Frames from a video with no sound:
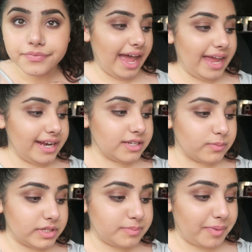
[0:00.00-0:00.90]
and it
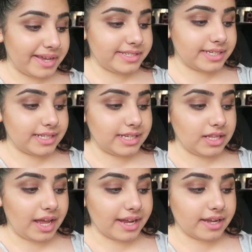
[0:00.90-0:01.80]
was basically
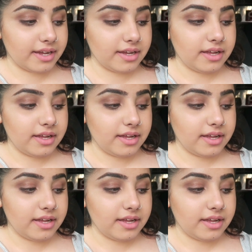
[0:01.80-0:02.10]
like